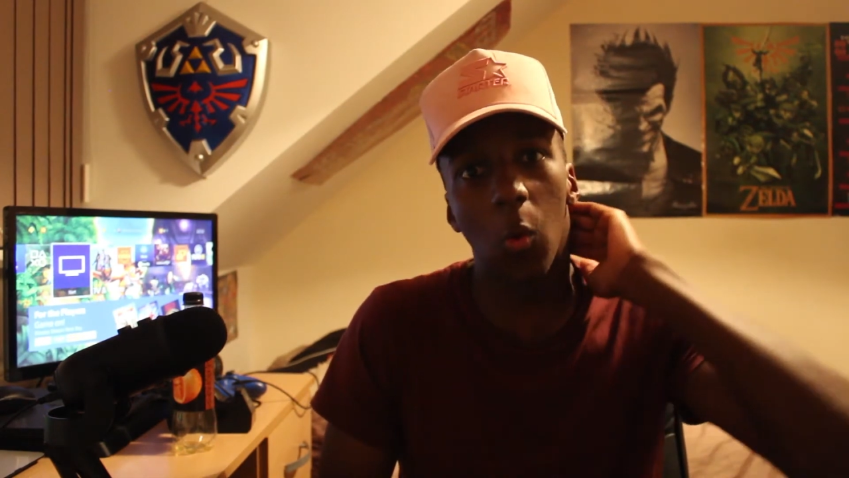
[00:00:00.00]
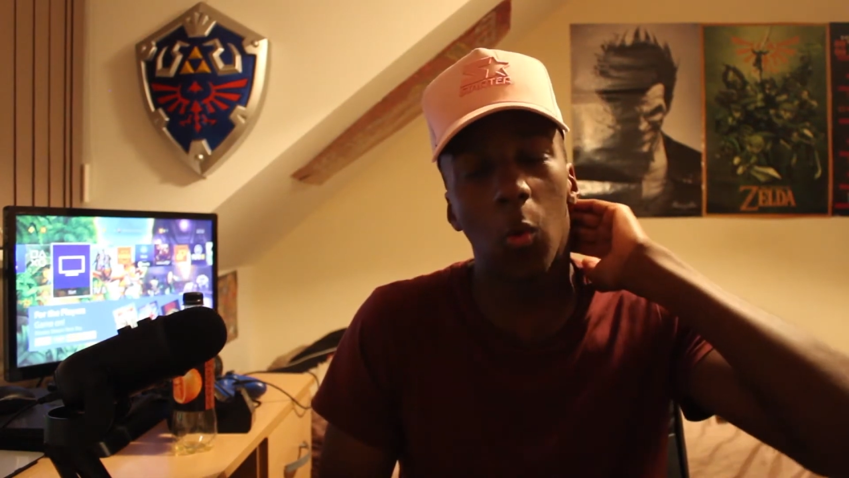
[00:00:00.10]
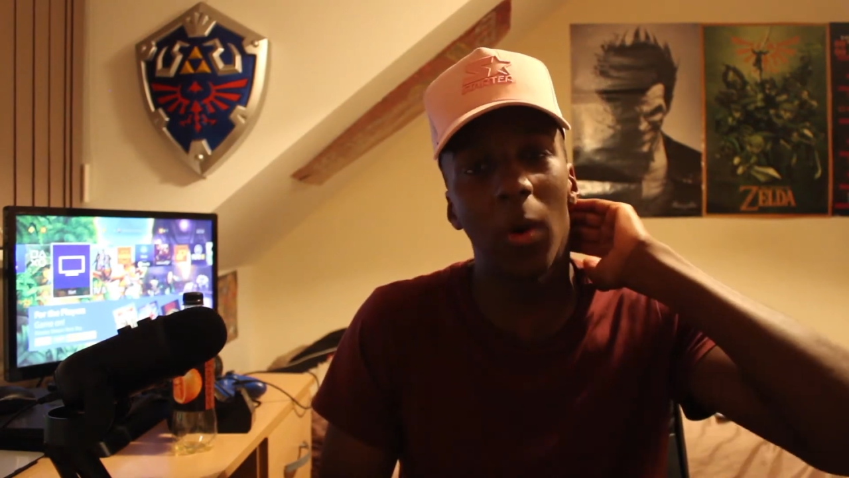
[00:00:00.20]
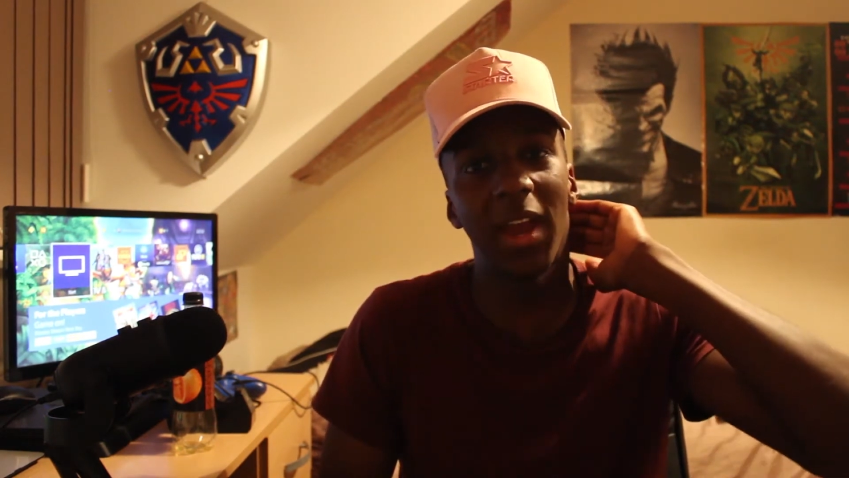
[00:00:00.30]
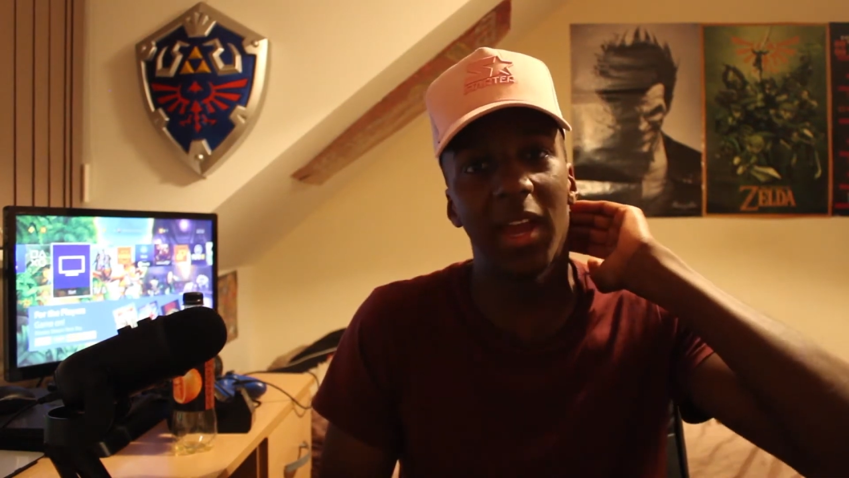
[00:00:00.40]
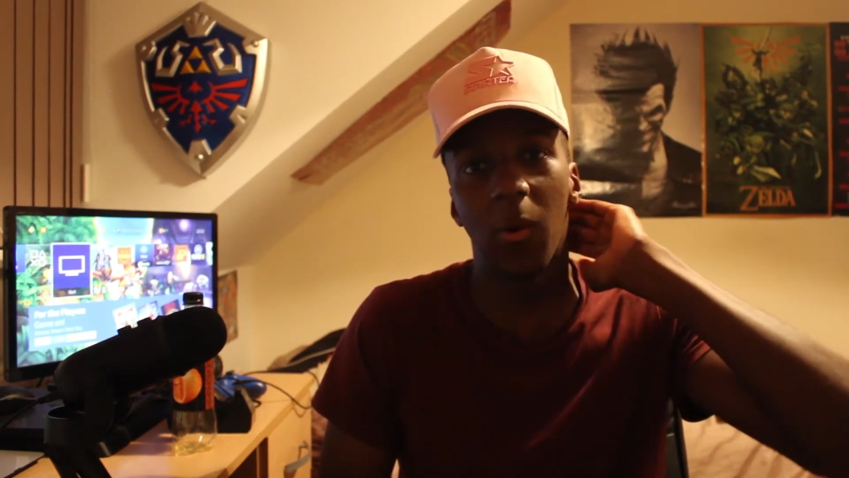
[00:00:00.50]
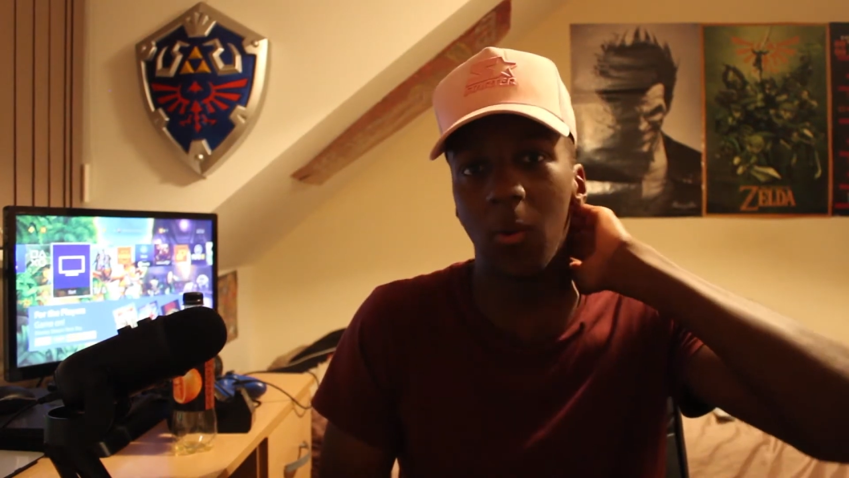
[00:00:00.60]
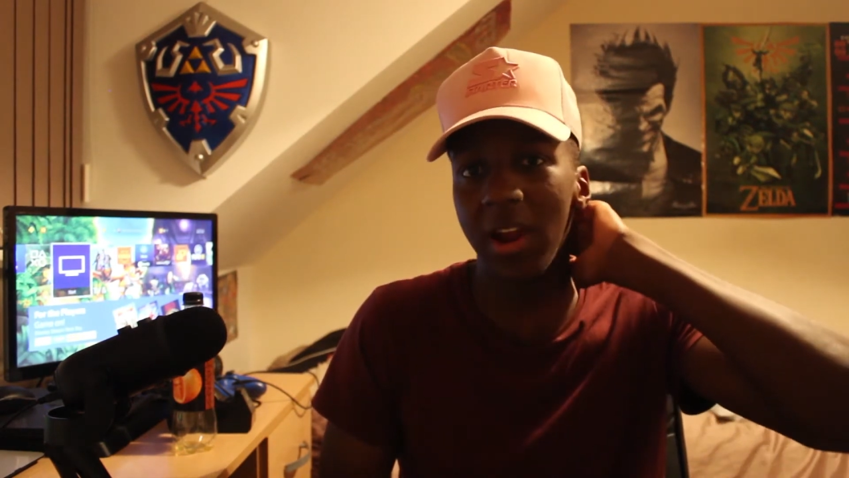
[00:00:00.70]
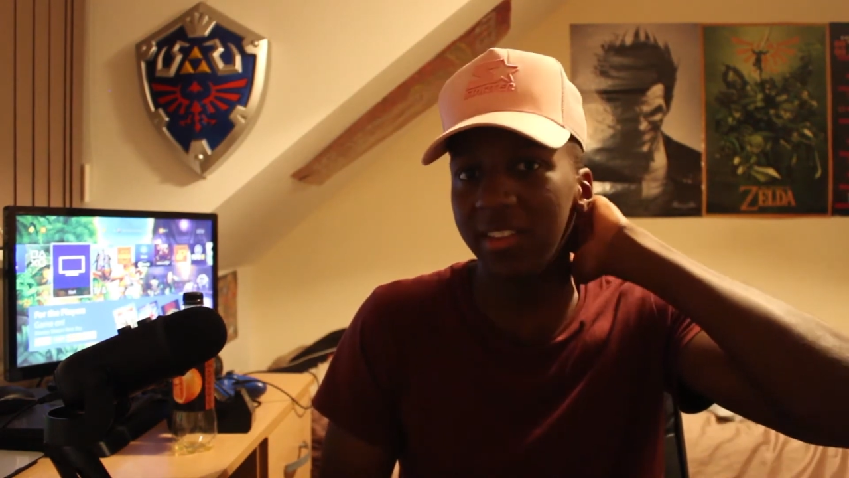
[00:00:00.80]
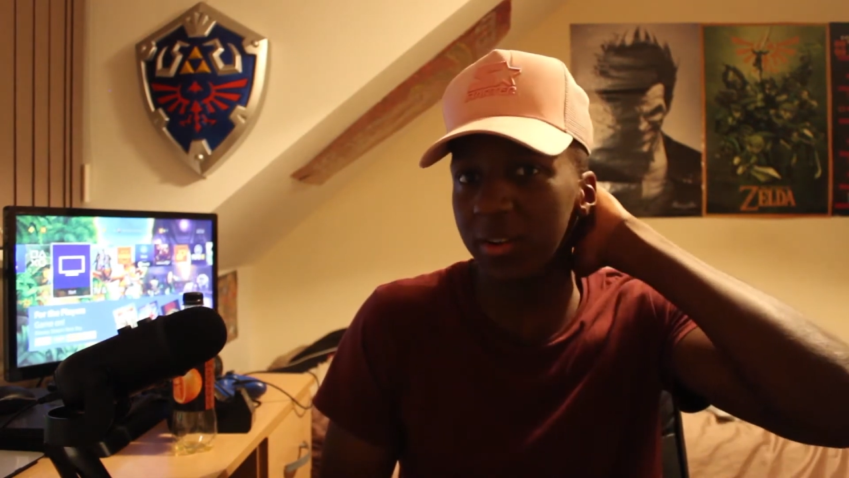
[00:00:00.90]
way
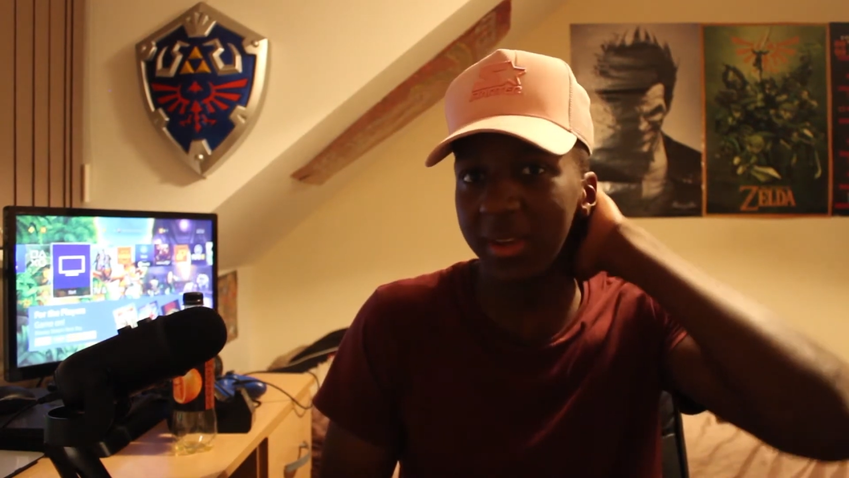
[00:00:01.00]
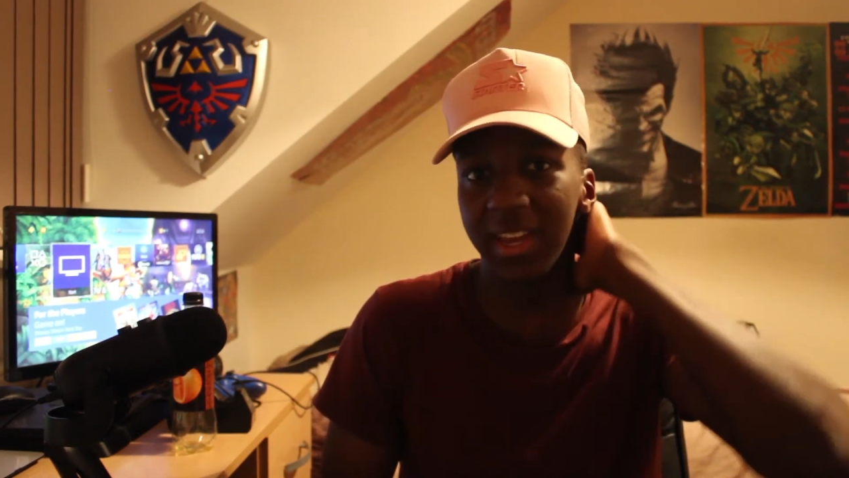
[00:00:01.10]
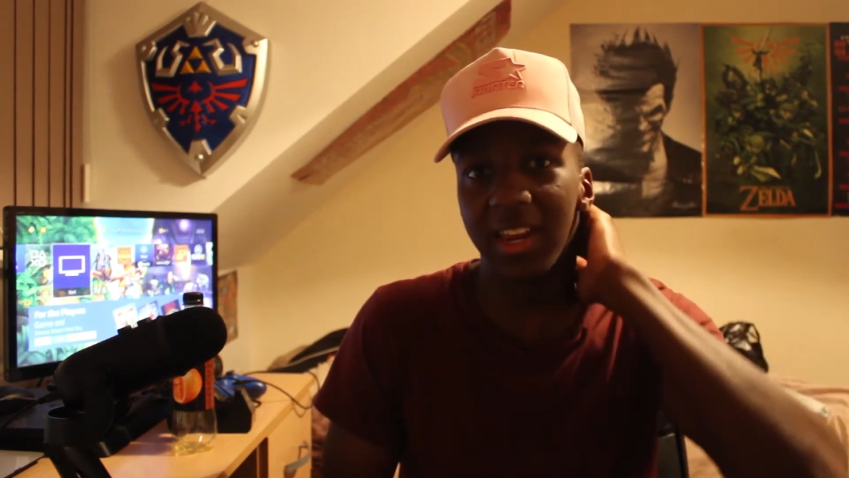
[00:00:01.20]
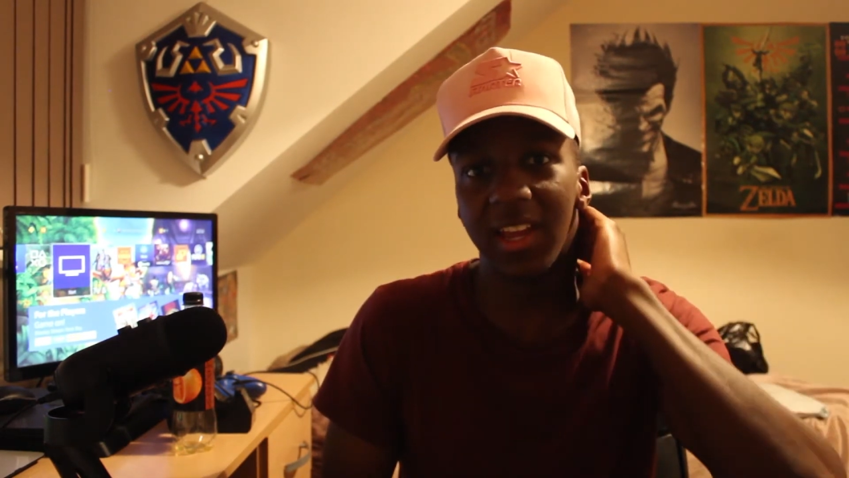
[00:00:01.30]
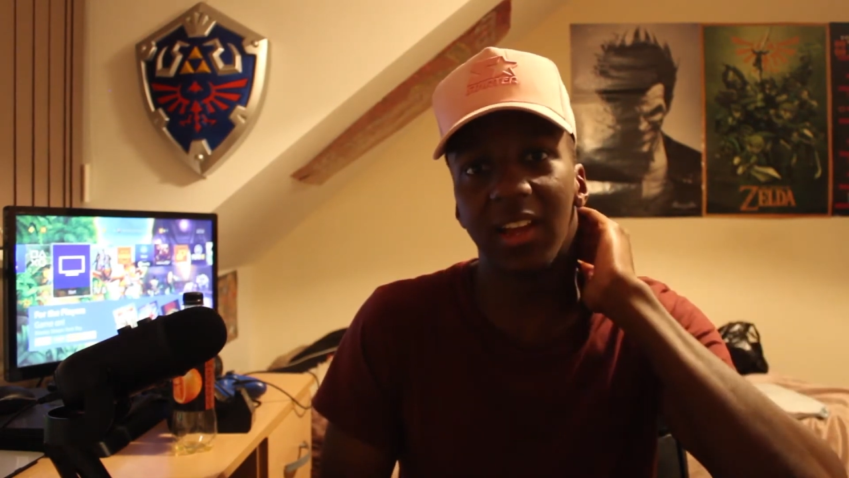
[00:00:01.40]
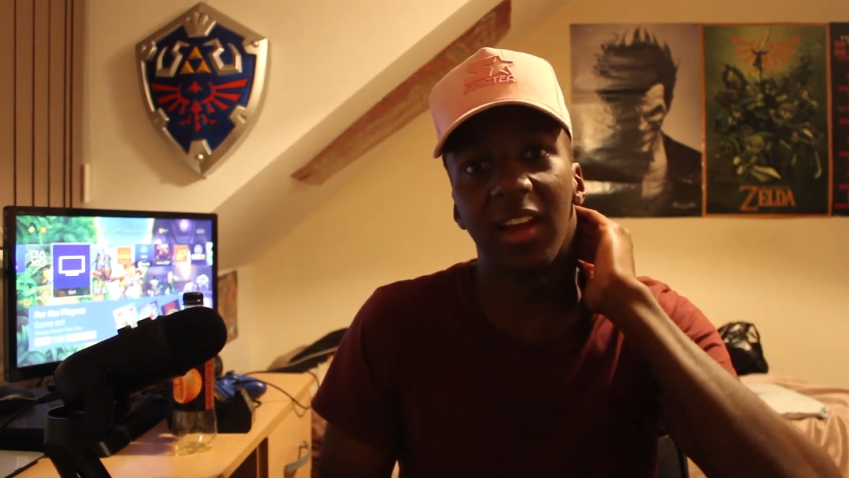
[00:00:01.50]
to the beginning,